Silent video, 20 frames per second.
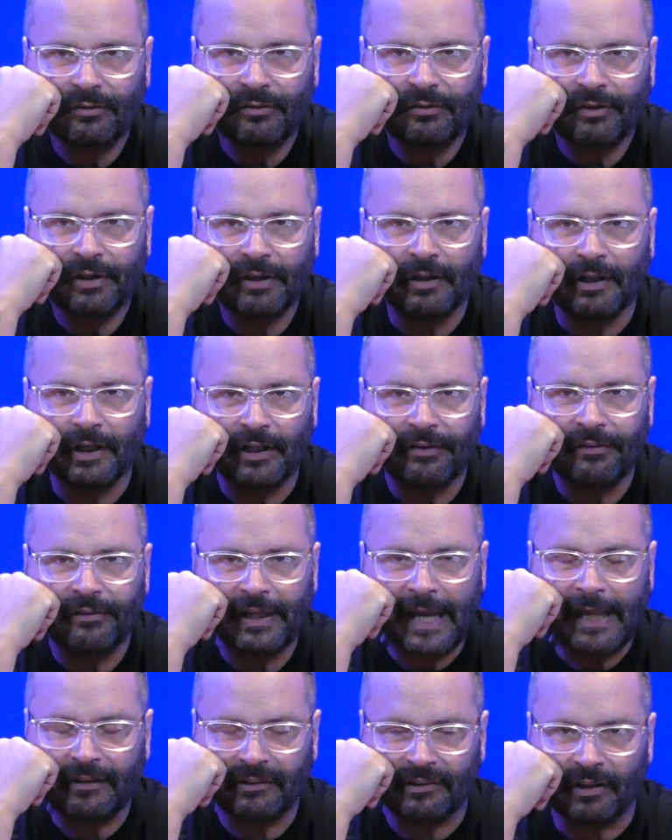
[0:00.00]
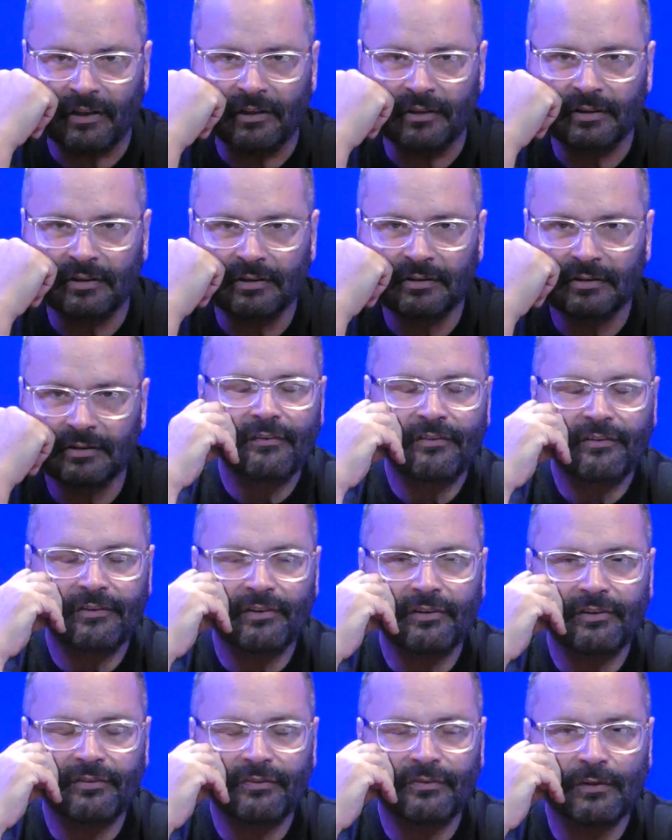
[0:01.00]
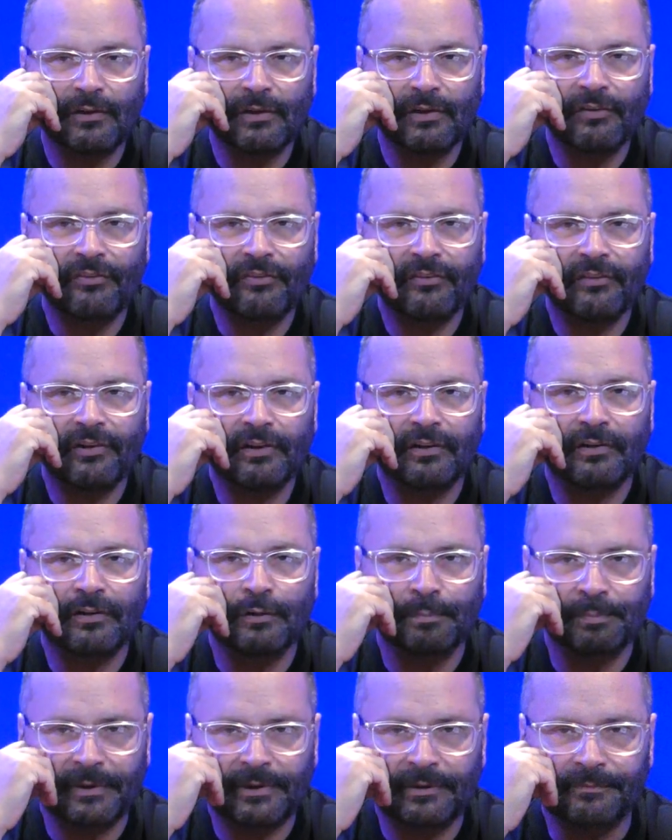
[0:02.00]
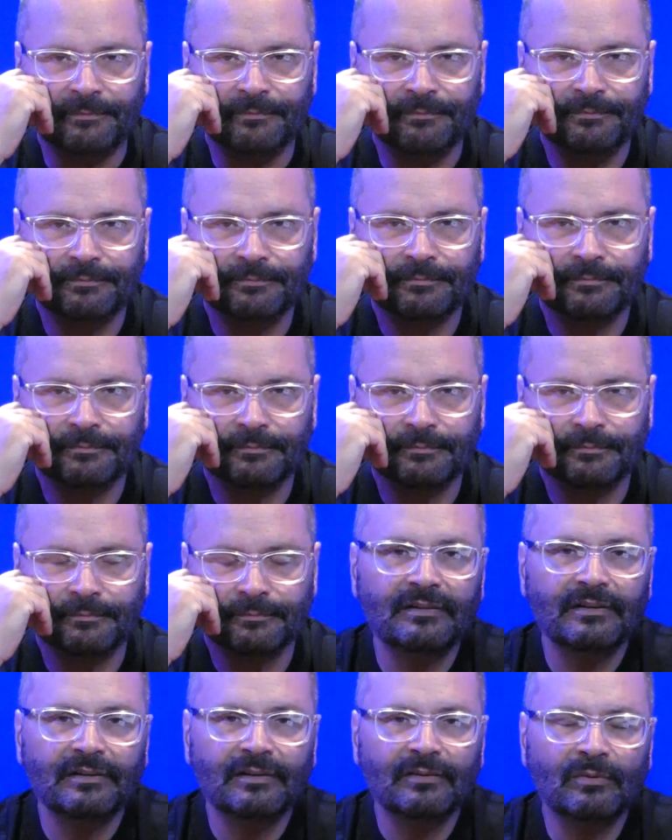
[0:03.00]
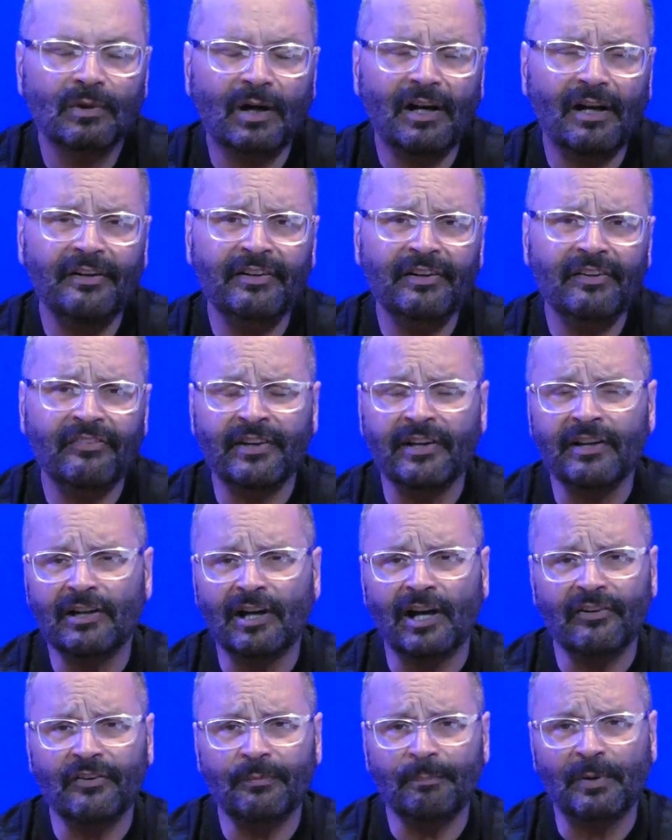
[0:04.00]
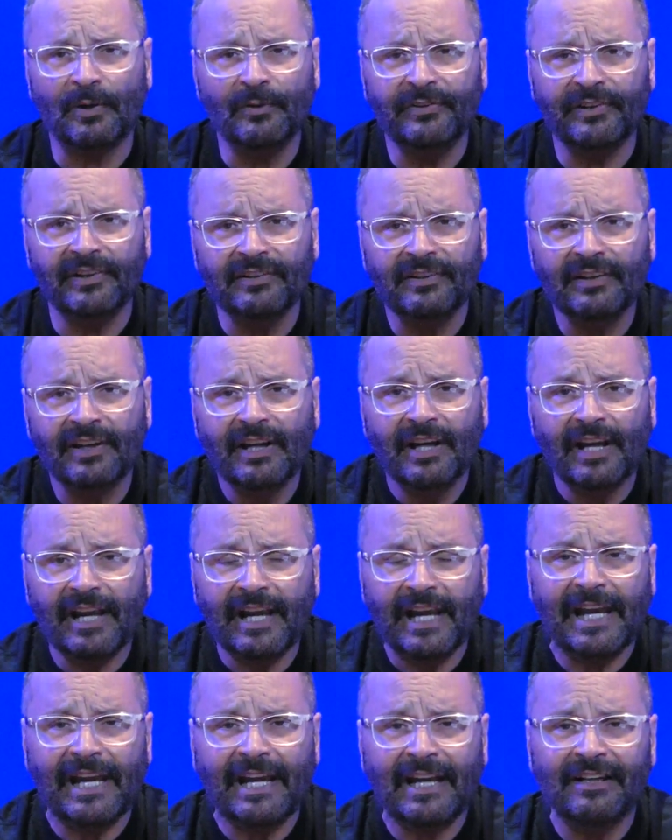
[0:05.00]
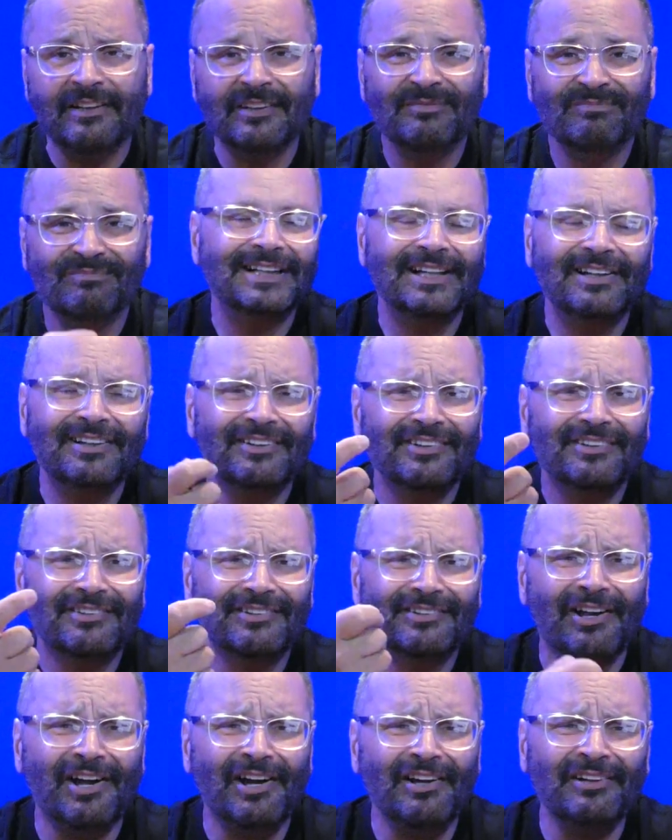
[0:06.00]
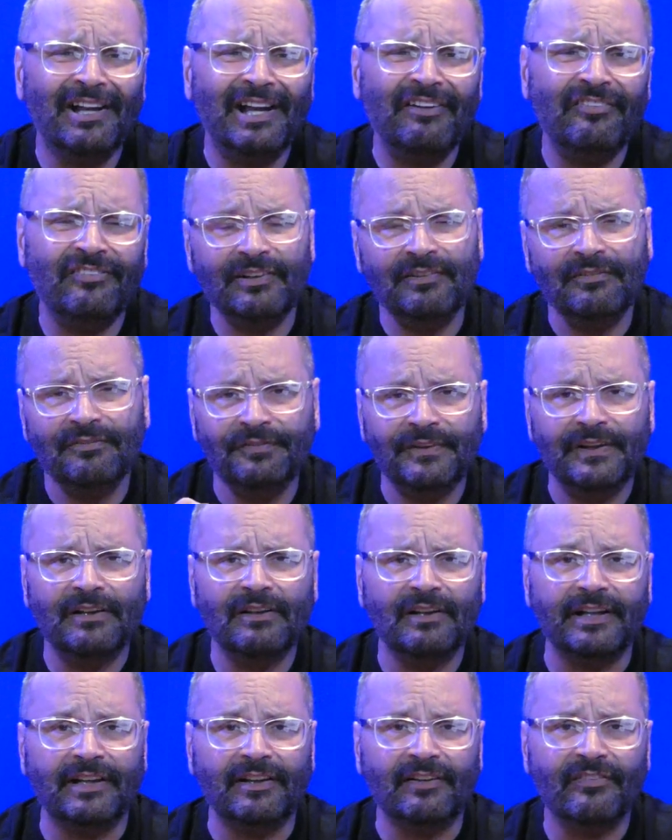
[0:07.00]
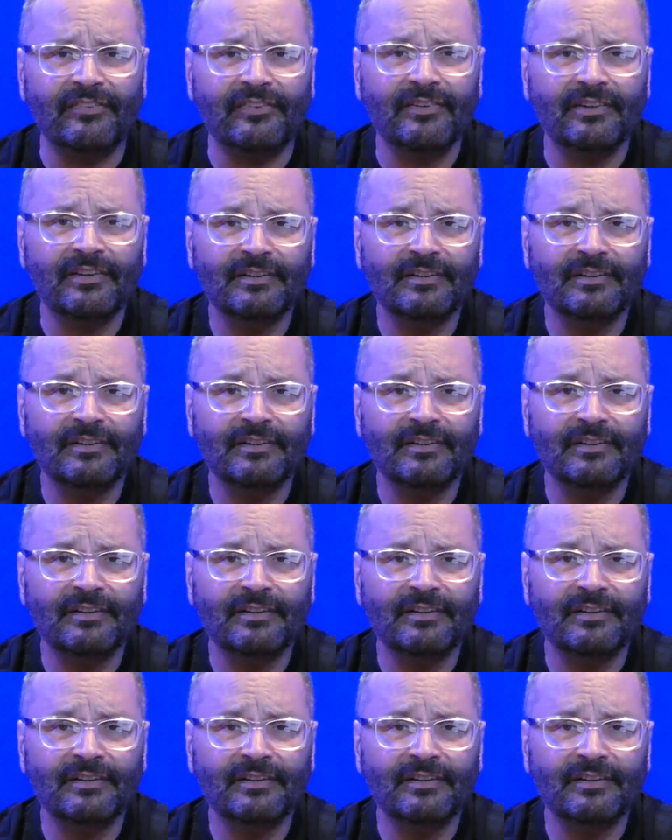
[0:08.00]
There, I got that done. So it's forced to open. Raw onions can cause potent and long-lasting feelings.